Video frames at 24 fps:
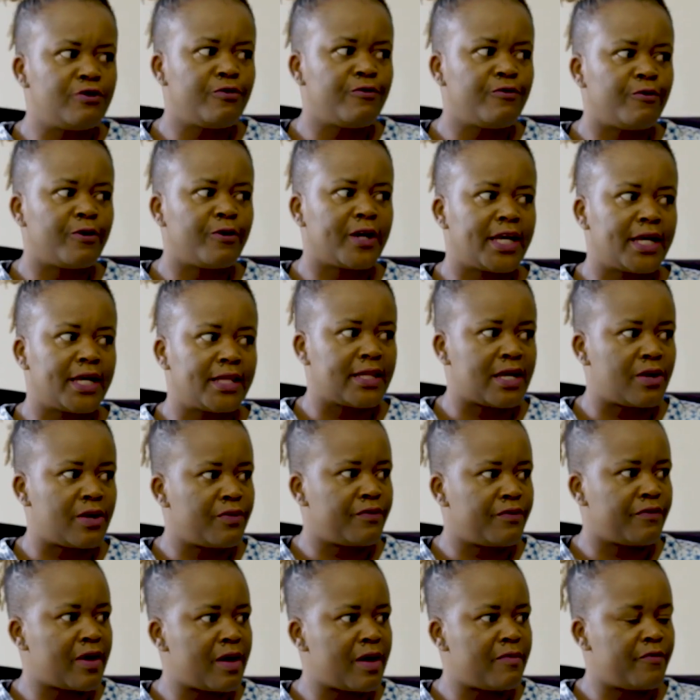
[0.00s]
you forget that
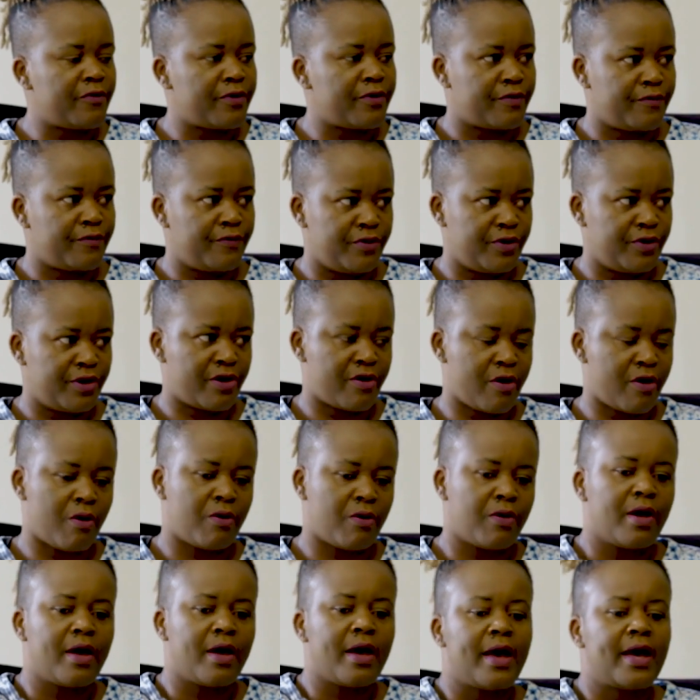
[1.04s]
we've come for a
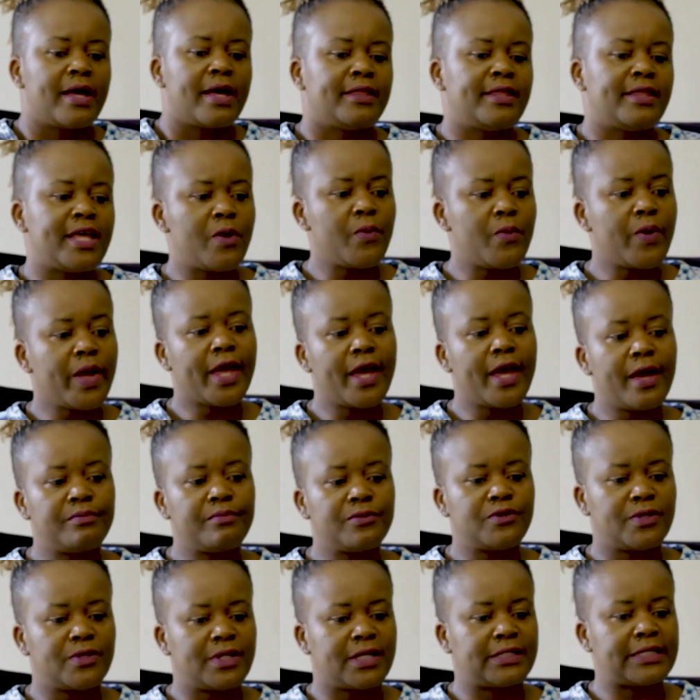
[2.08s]
funeral. Then we came
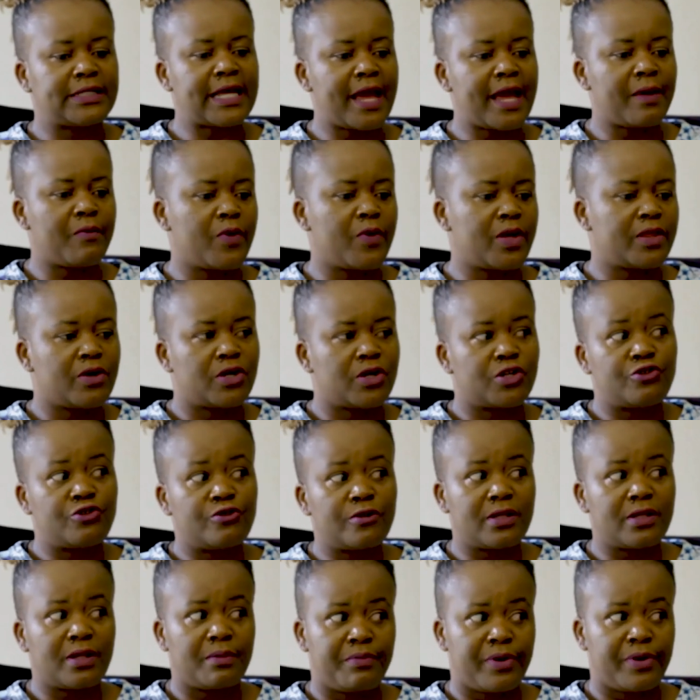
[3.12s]
to the time where they were
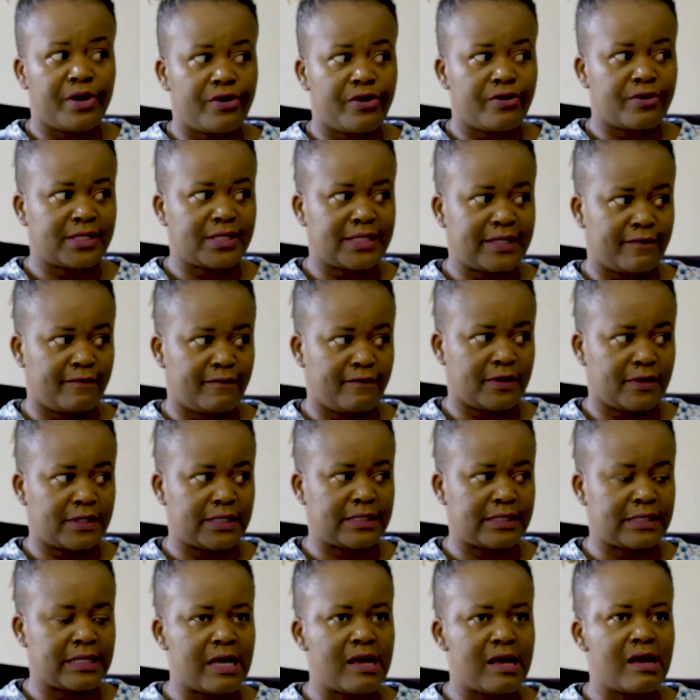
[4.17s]
doing the burial
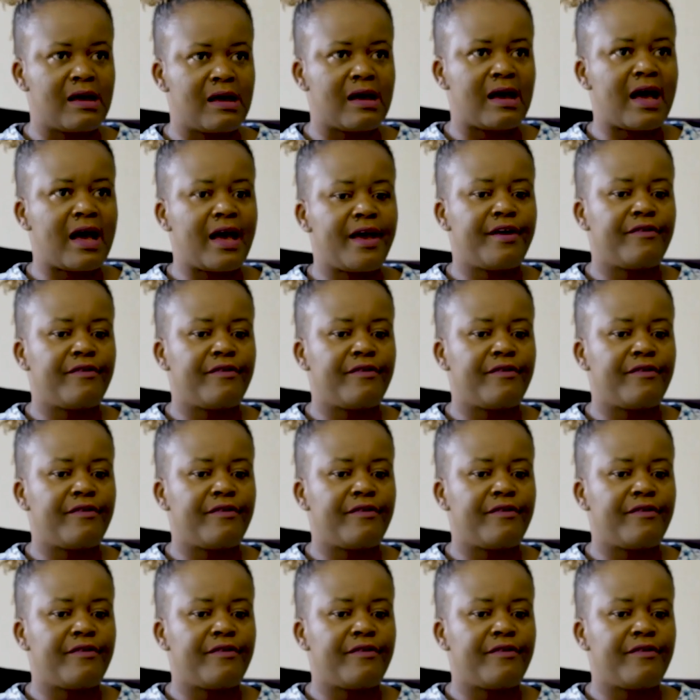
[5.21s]
service. I